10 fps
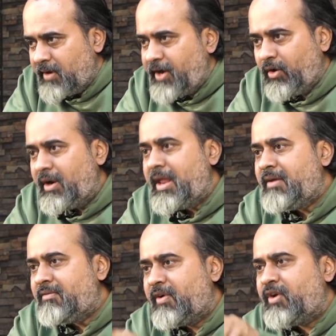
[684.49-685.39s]
And
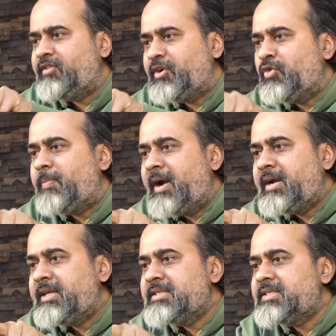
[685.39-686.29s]
only one of the two
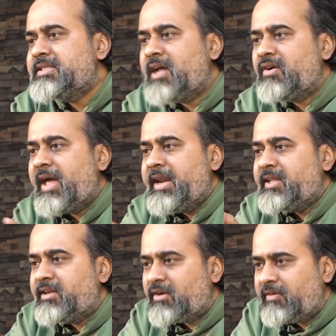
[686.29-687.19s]
parties is now
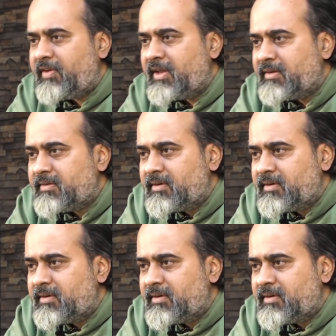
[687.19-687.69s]
carrying the trophy.